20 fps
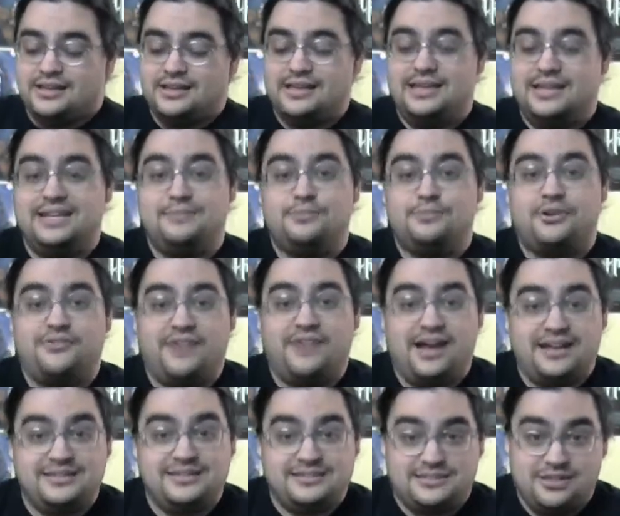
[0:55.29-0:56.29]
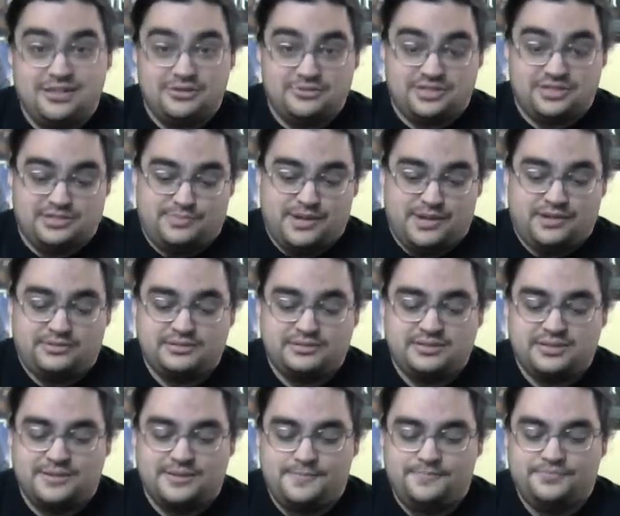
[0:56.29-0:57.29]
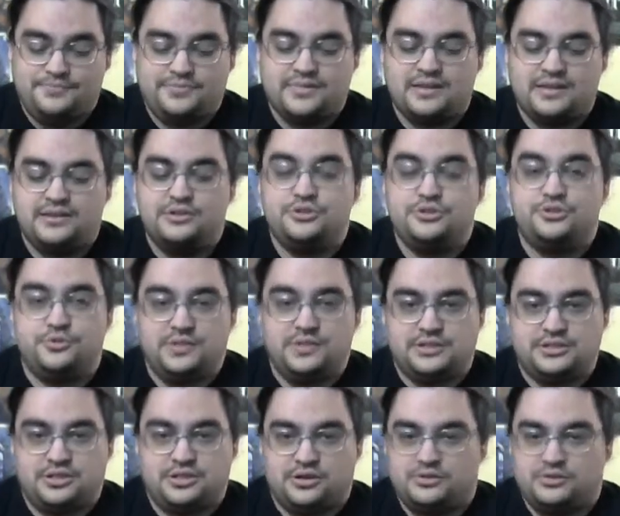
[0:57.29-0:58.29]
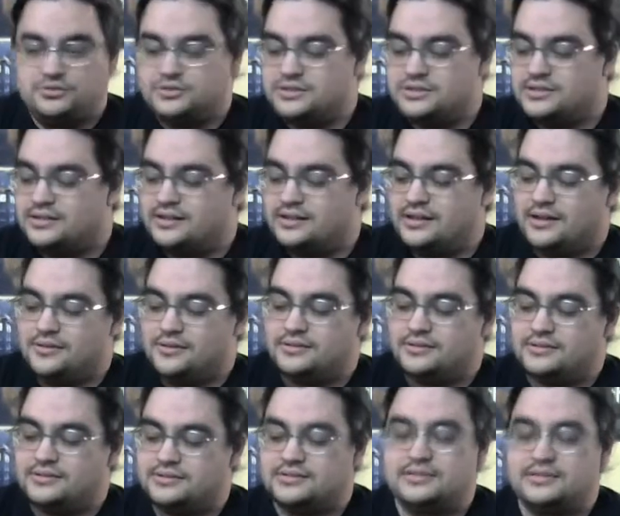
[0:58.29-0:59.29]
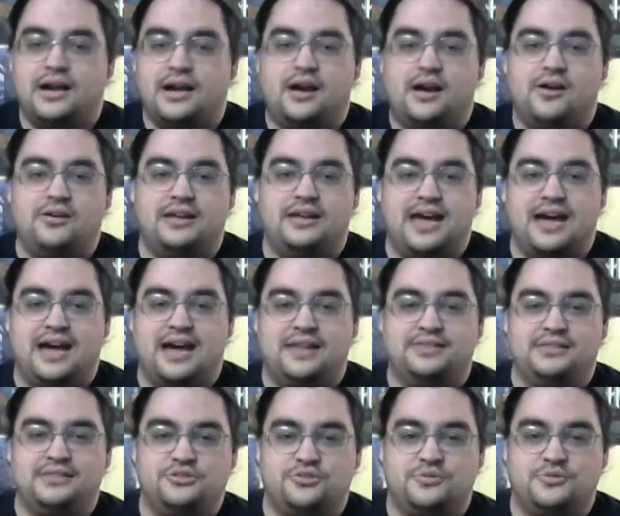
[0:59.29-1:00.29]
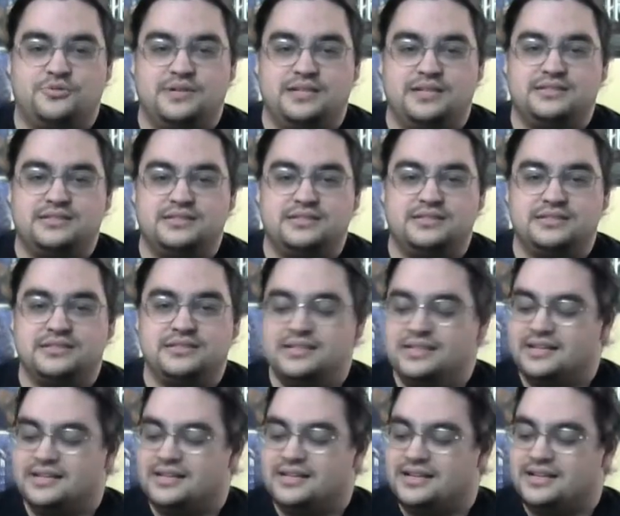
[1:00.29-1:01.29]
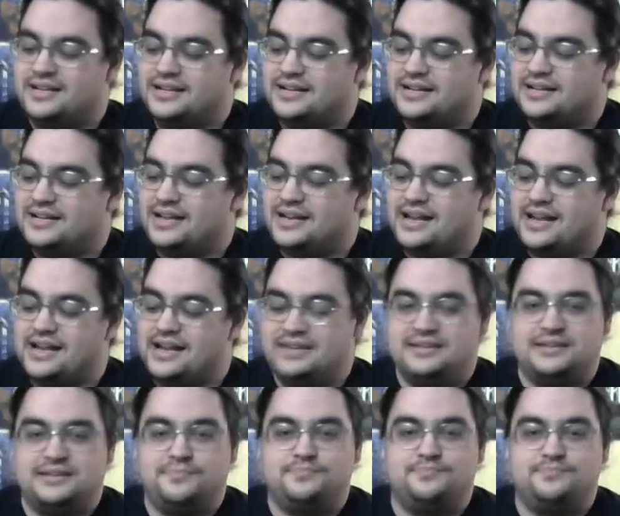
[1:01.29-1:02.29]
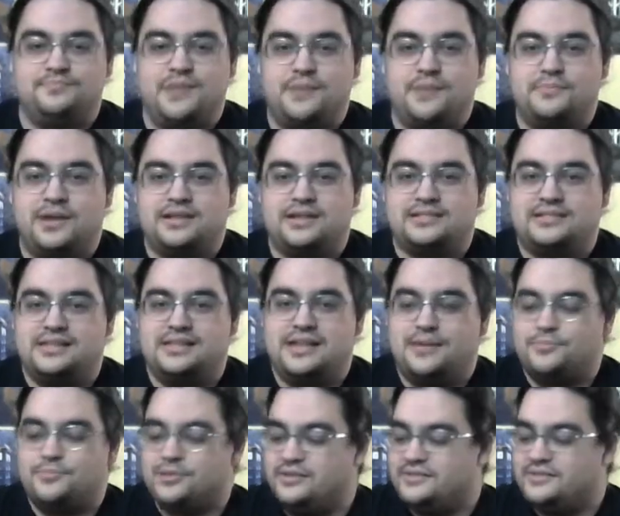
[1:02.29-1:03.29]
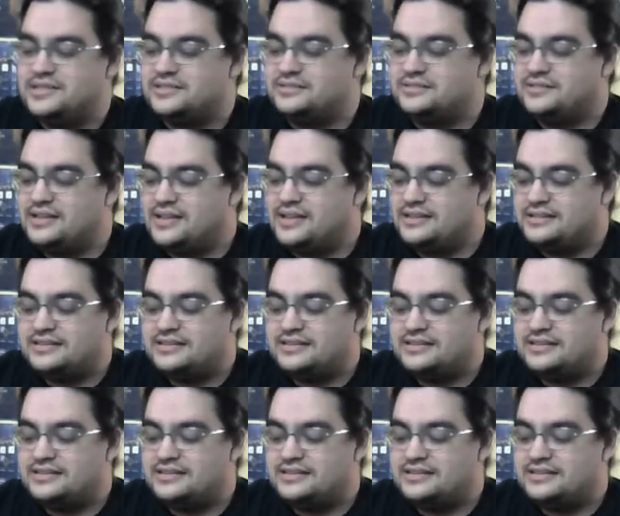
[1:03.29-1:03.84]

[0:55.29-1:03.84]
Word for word: It provides those spells. Druid Circles, since I already had the Druids, I did an unboxing of that previously. I